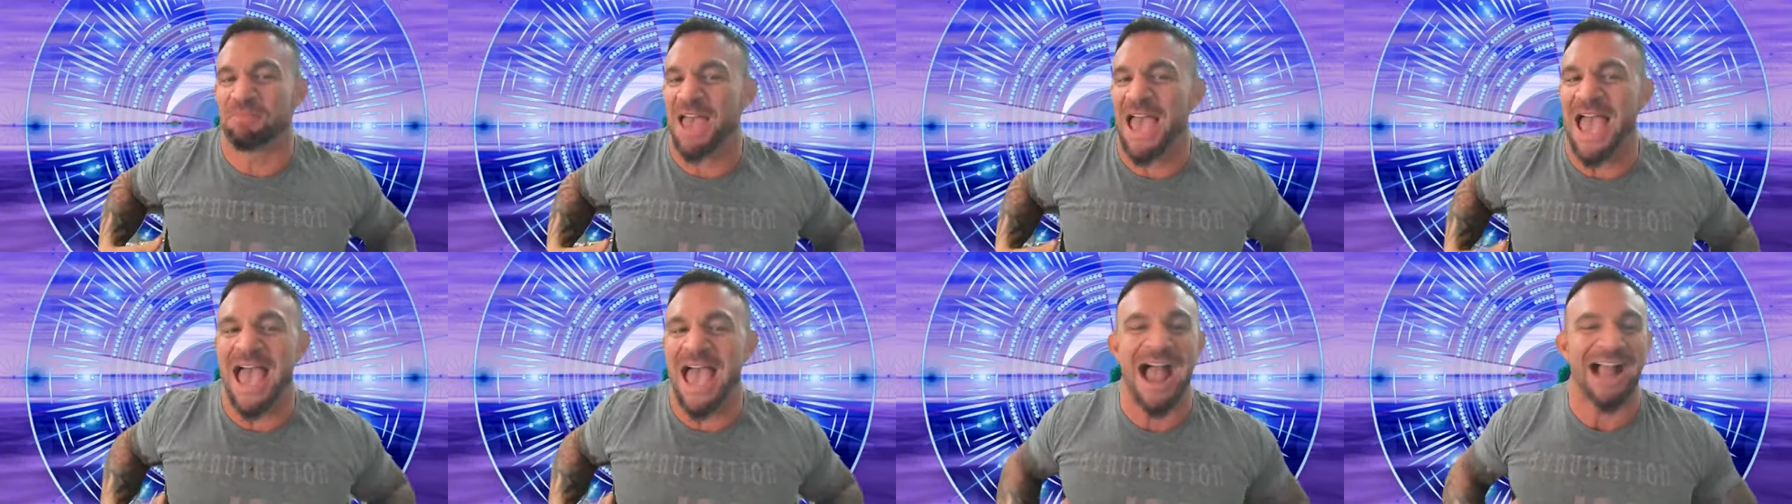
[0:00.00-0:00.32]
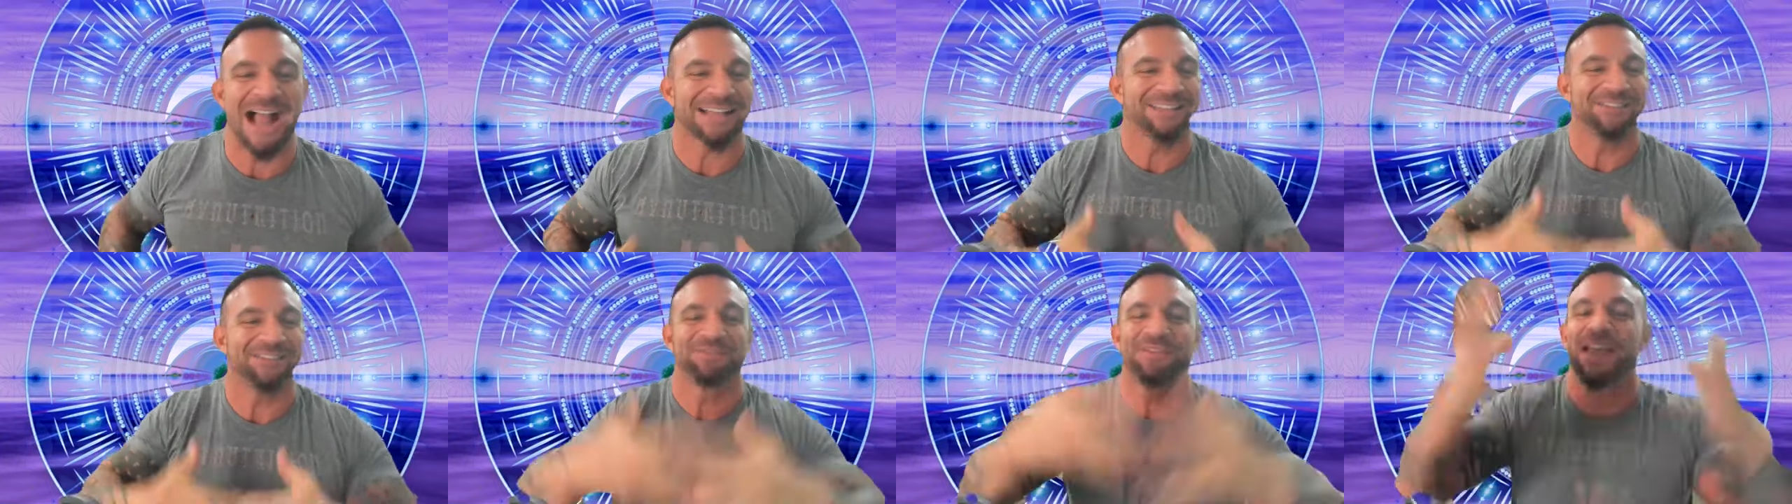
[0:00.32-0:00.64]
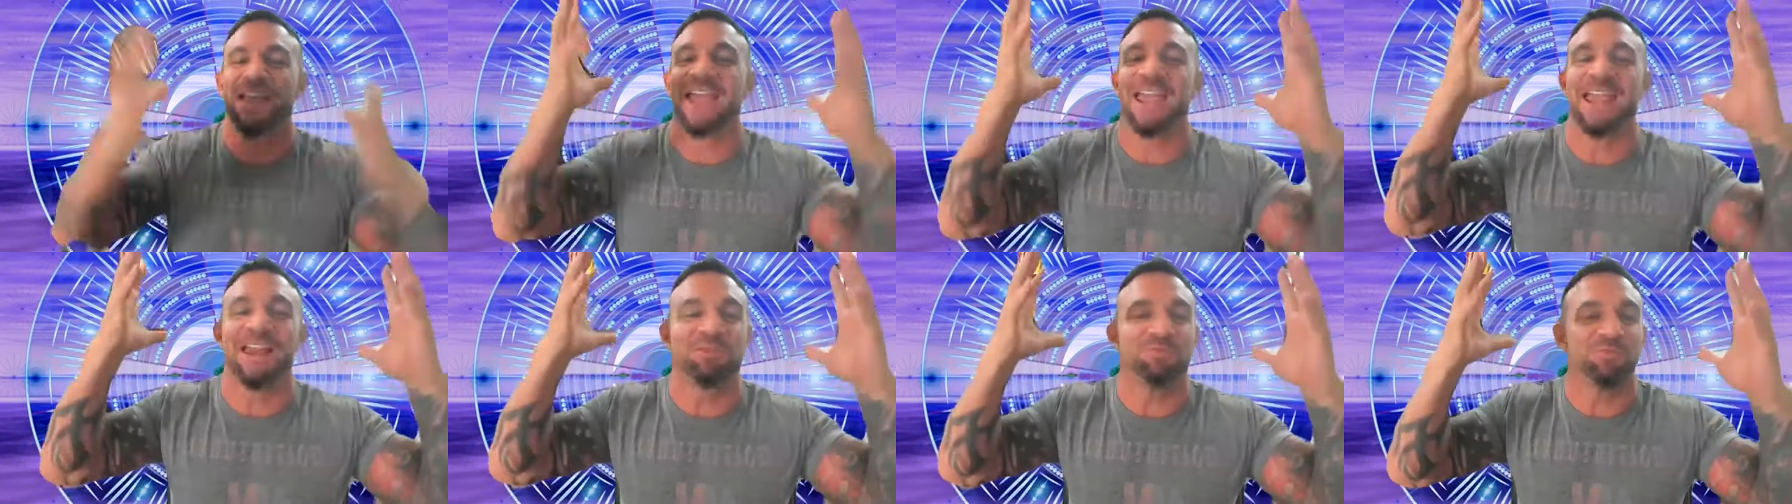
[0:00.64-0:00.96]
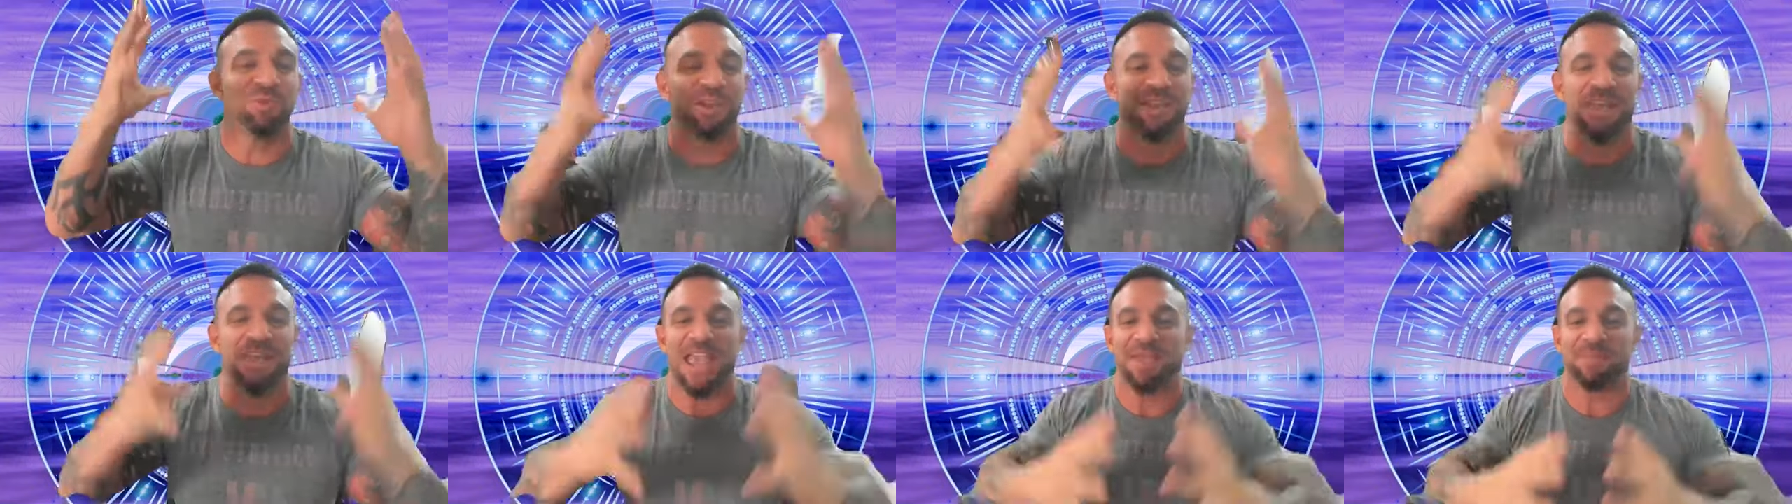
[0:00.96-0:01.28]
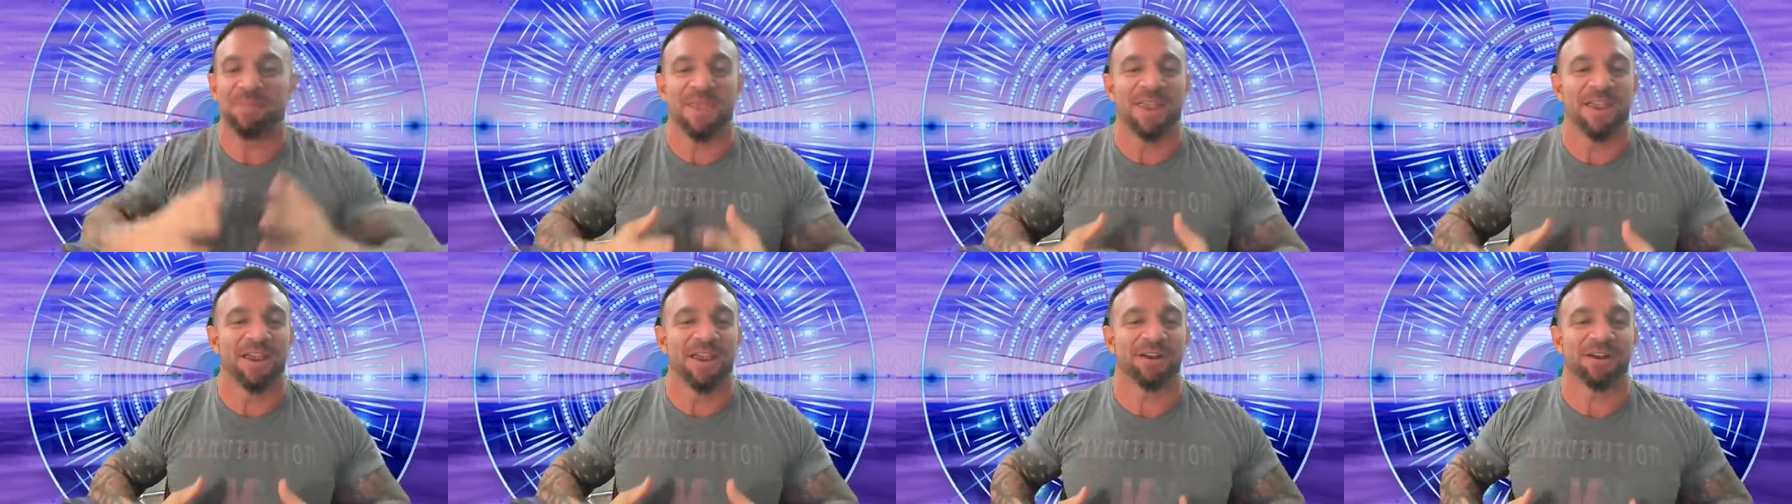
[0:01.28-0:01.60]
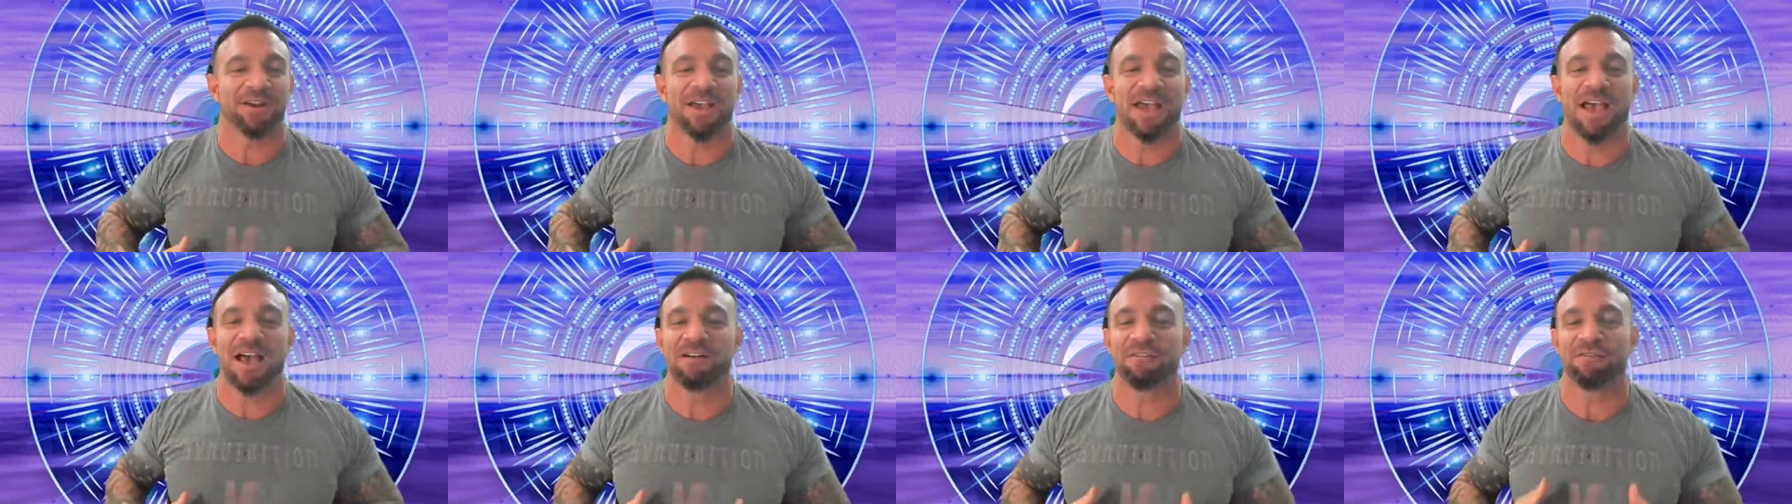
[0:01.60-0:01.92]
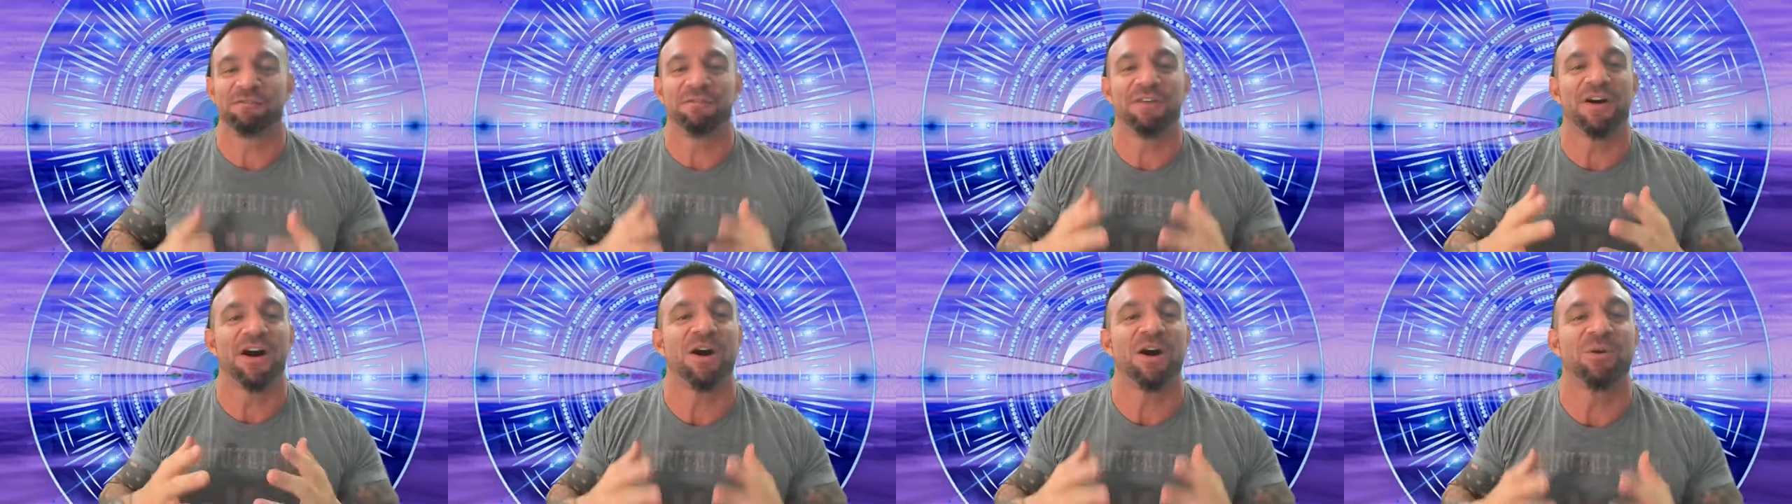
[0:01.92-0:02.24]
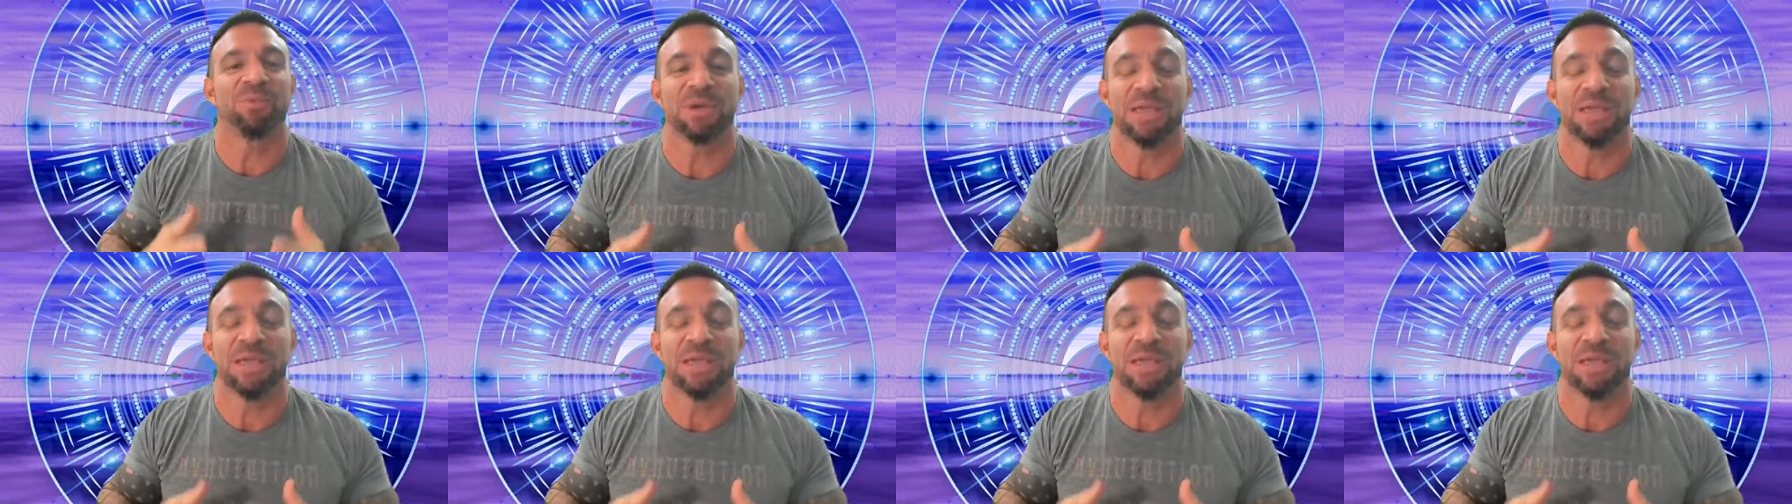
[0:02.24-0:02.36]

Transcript: activate. We came here to have fun.